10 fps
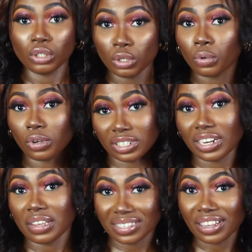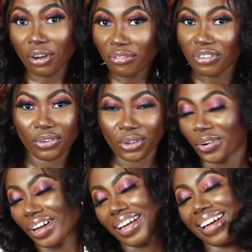do you consider using coffee for
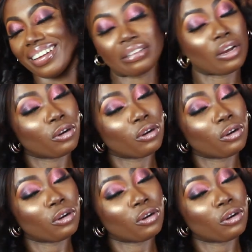your hair?